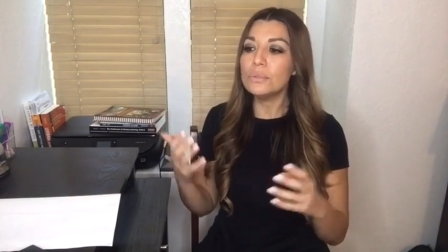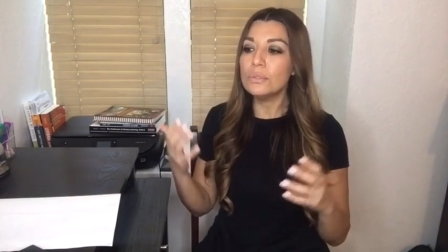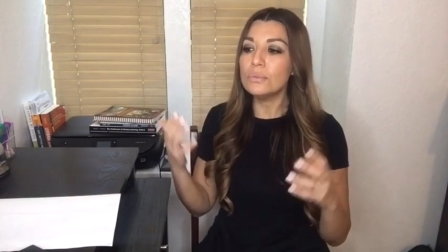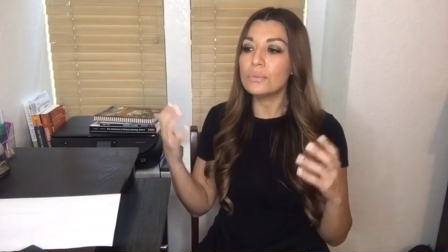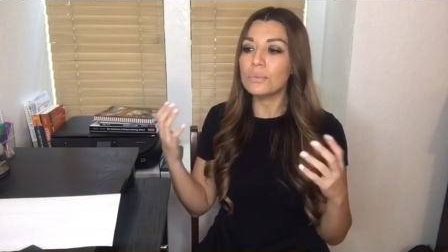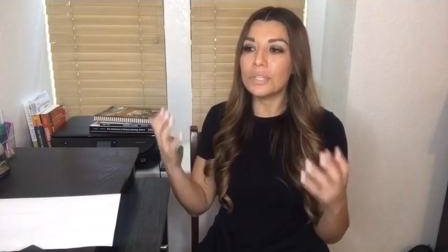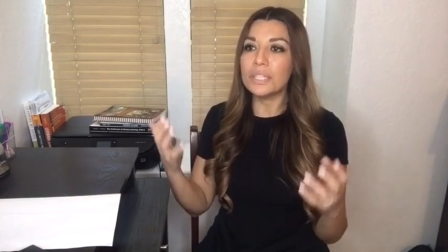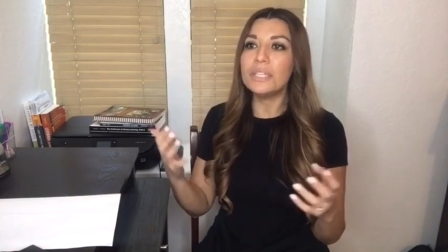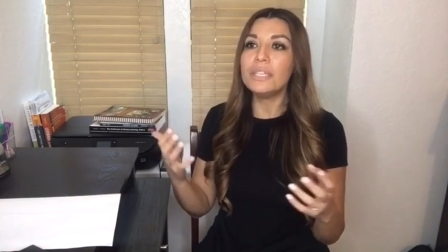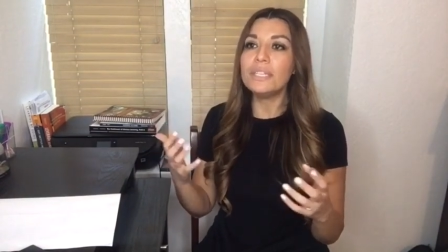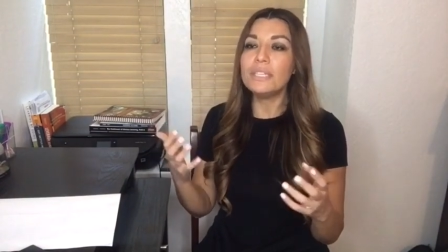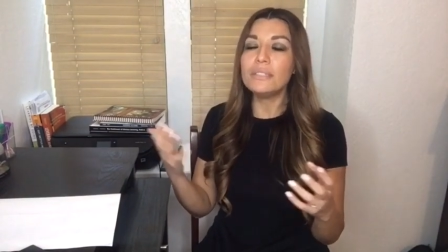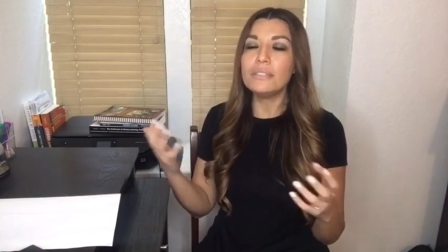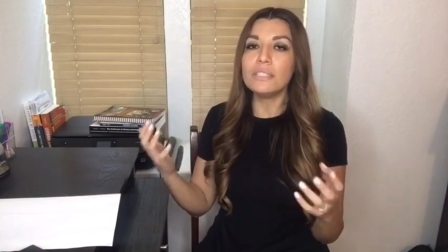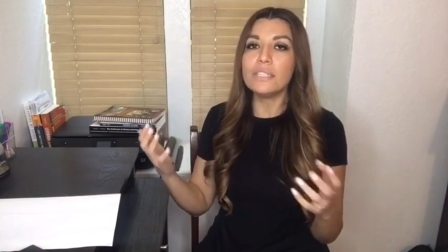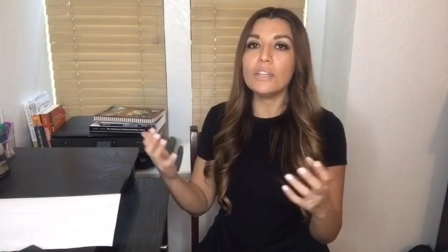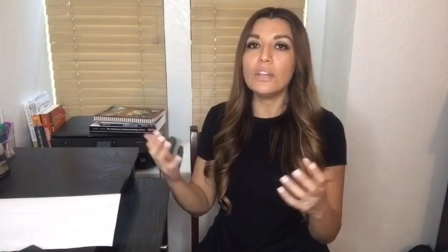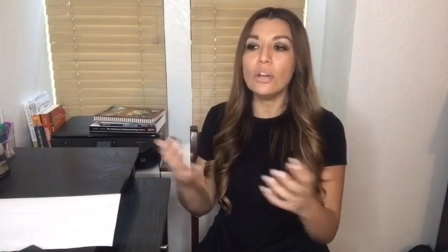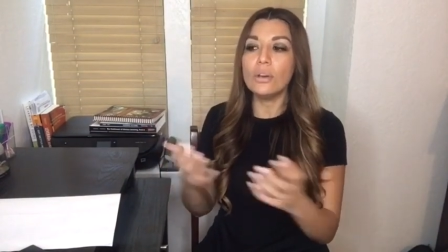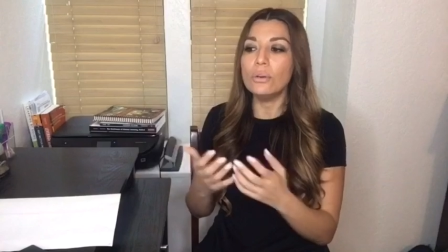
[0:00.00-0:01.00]
read and
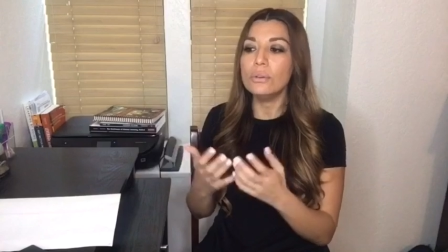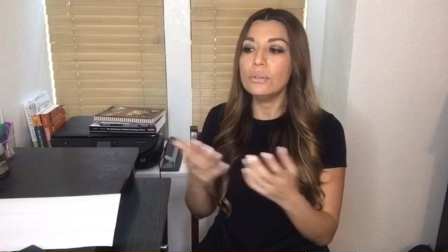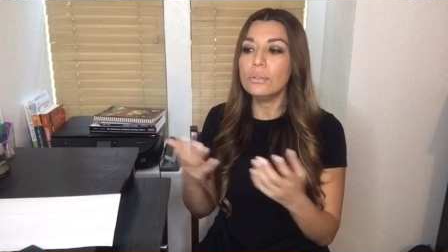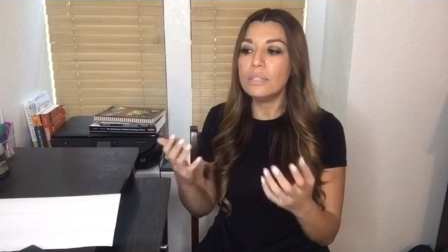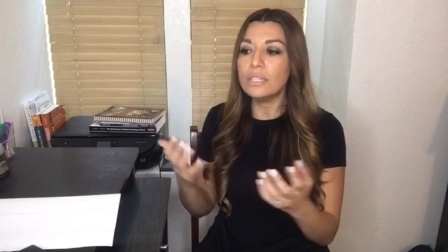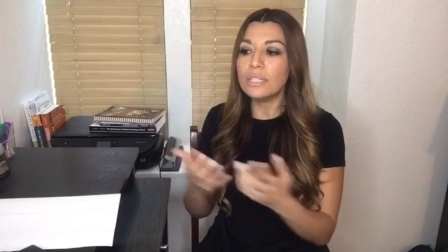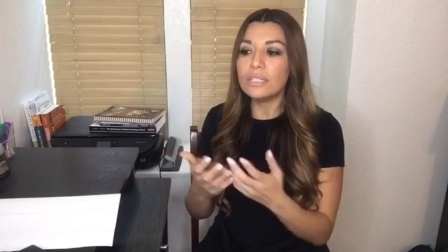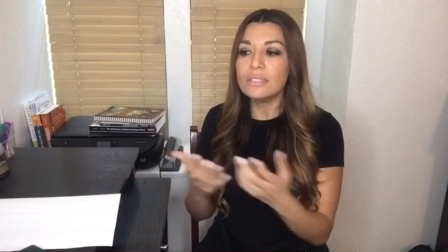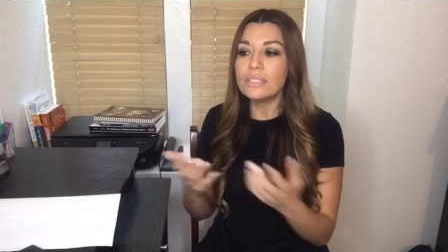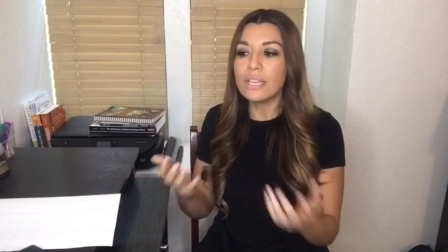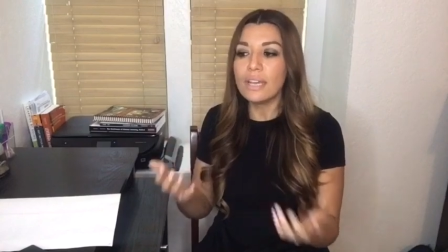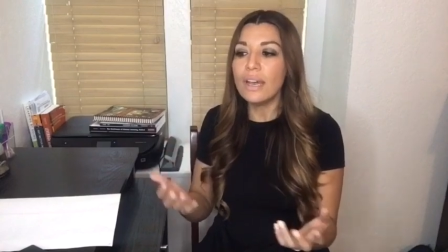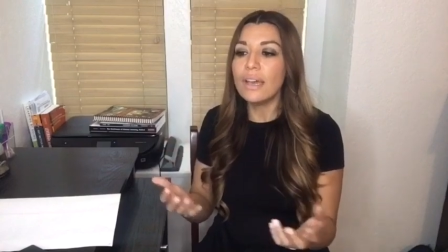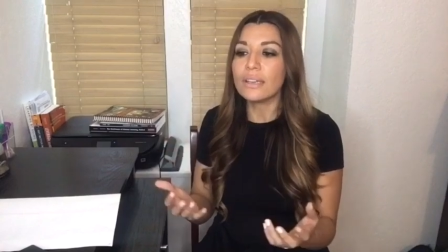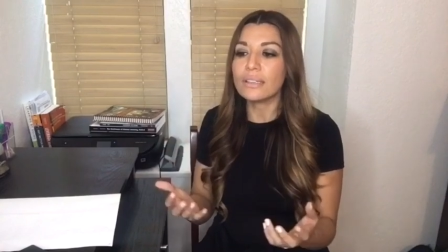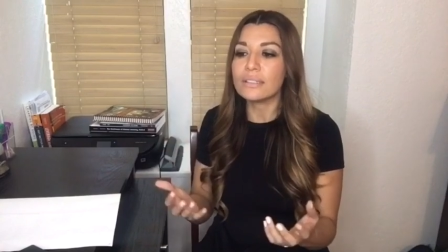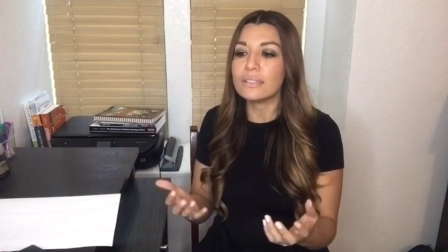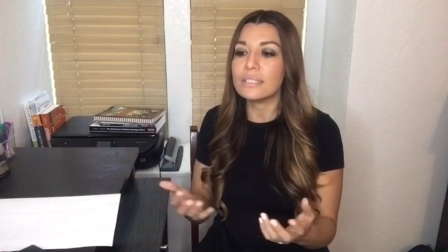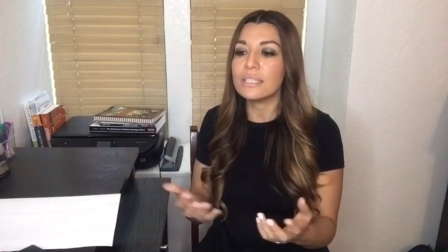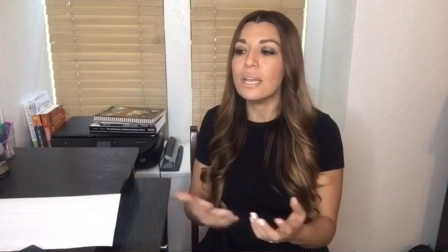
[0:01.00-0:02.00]
decode a
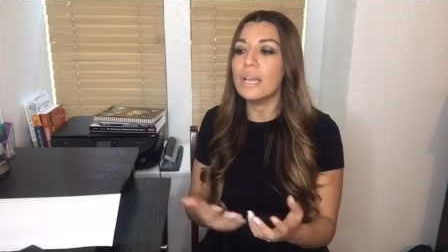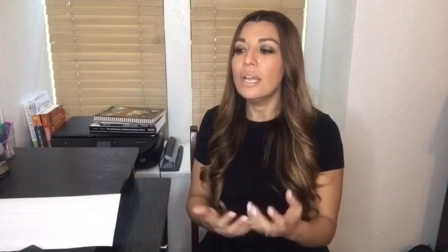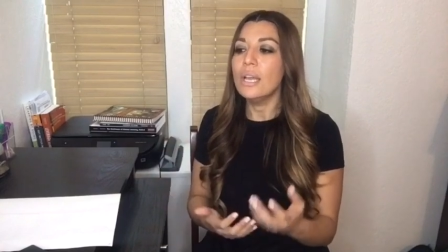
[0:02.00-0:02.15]
text.